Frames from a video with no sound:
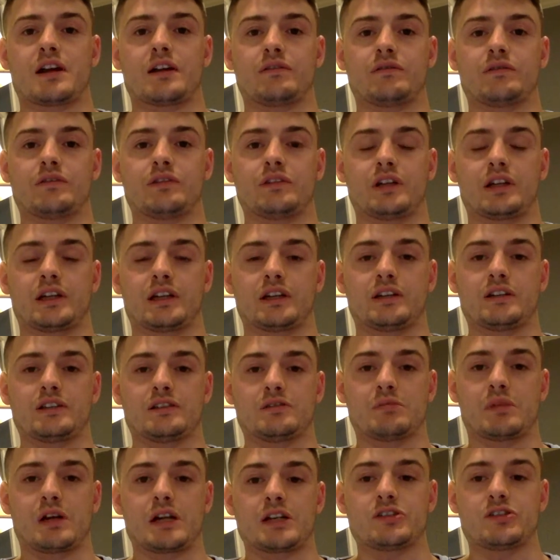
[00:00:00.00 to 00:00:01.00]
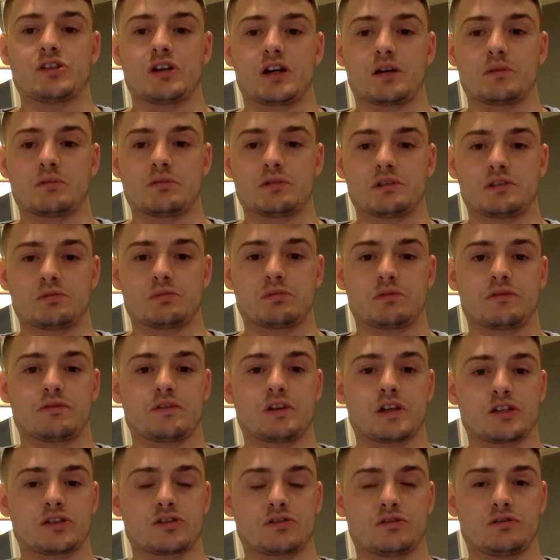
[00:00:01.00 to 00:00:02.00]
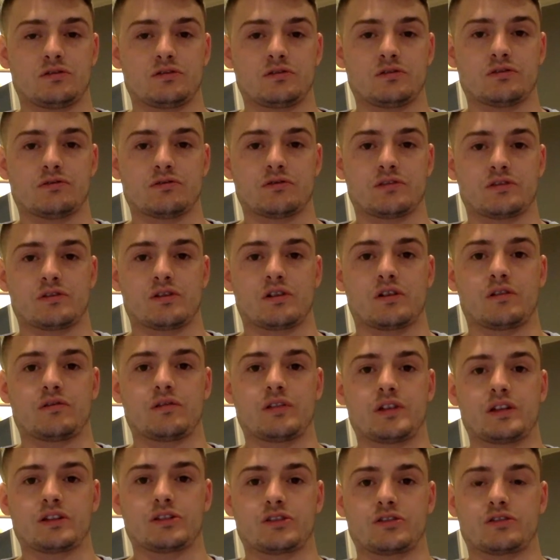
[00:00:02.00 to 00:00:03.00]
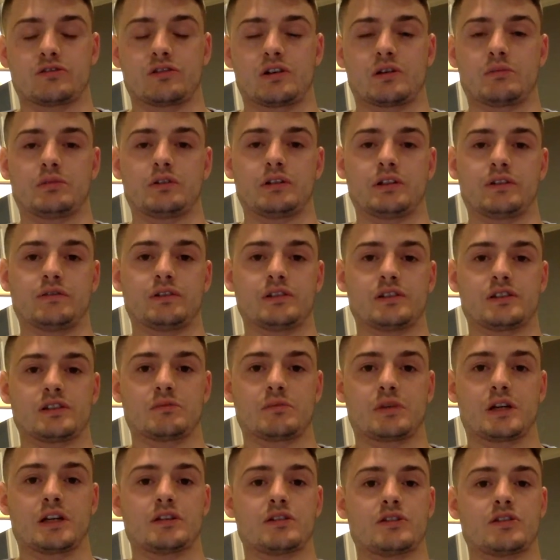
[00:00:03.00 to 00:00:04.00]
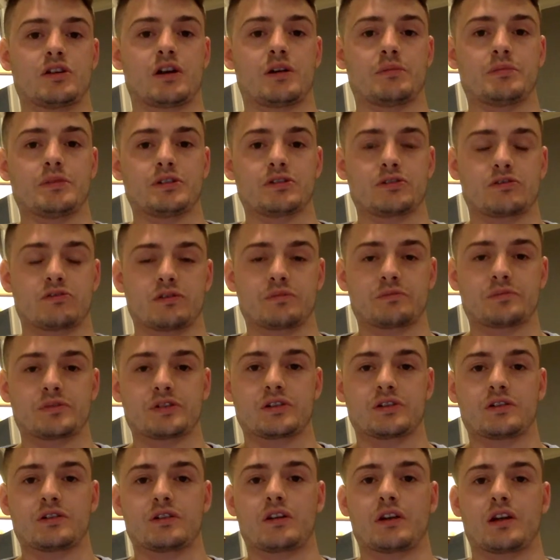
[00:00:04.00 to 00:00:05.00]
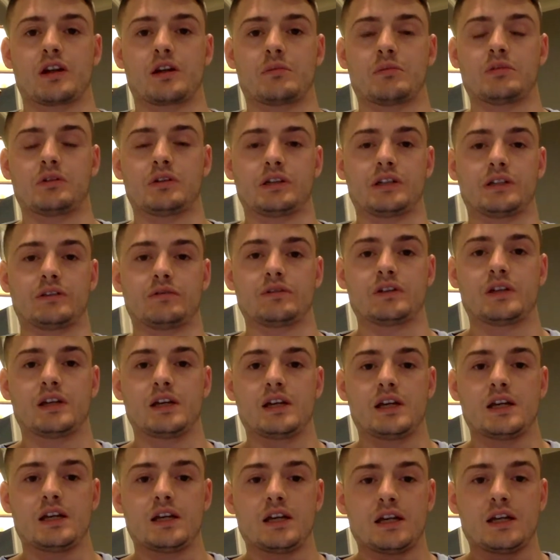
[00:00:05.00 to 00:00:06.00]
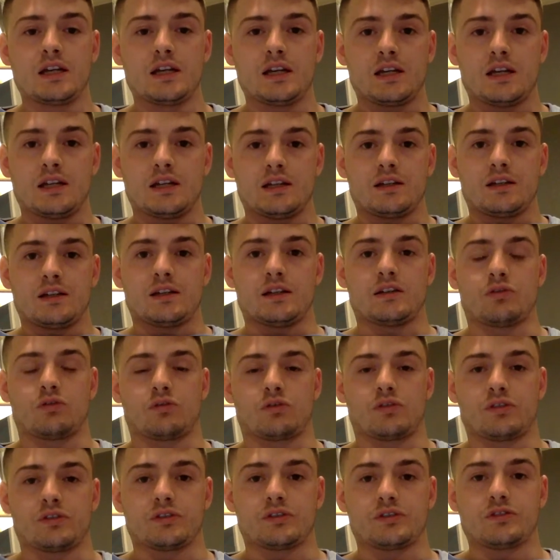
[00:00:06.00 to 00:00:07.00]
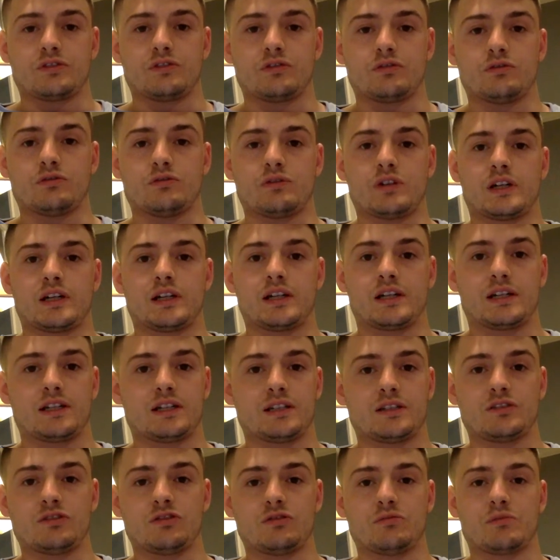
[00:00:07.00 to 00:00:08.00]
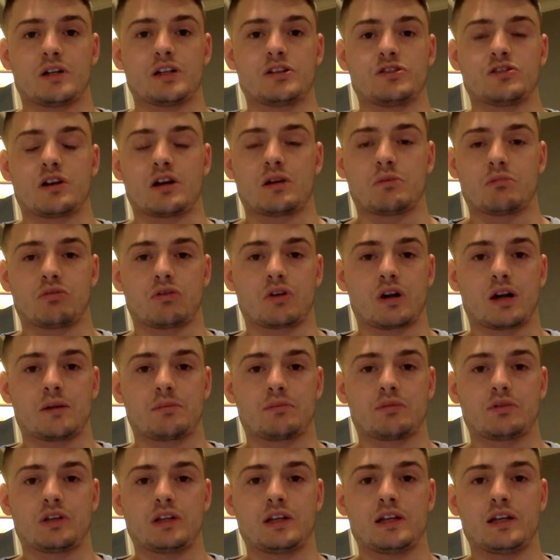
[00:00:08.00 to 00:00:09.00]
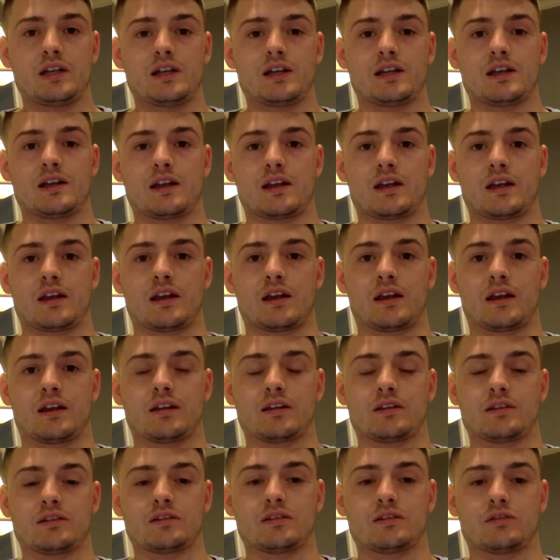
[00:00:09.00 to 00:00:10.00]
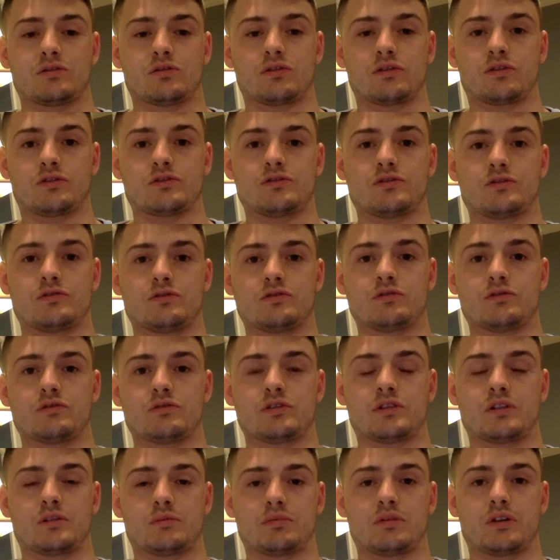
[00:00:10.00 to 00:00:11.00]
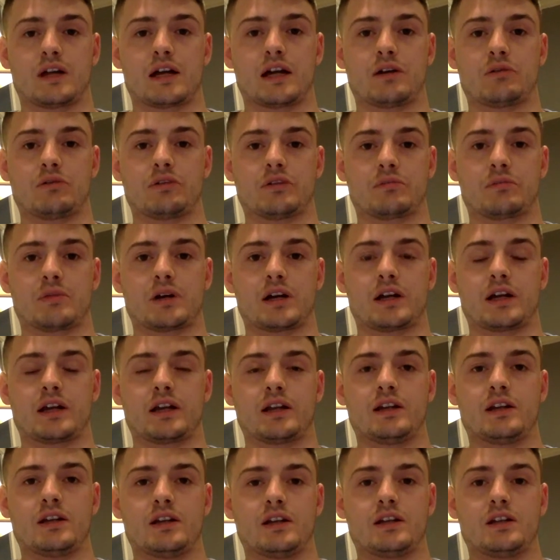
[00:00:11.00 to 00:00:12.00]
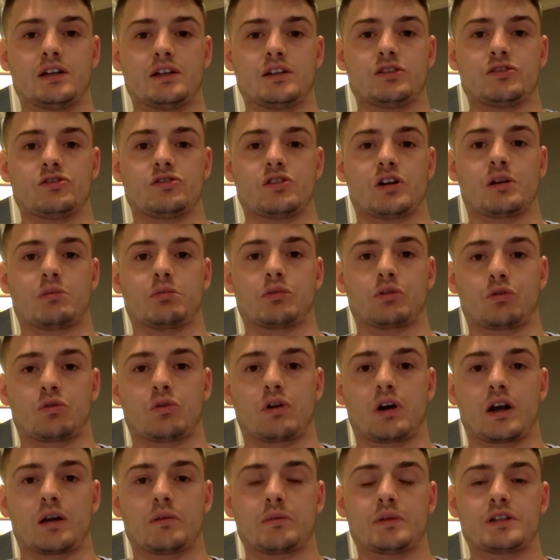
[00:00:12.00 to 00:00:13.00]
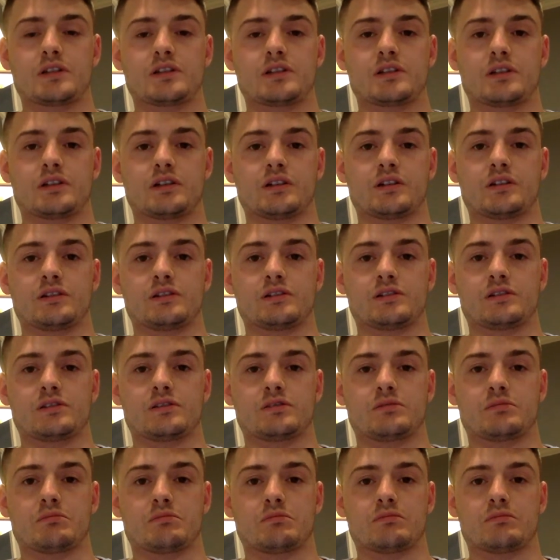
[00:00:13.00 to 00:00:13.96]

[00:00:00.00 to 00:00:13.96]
I feel like it is my job as a professional to resolve the issue. I believe it's in my job description, and I believe in order to do my job properly and in order to comply with my job requirements, it is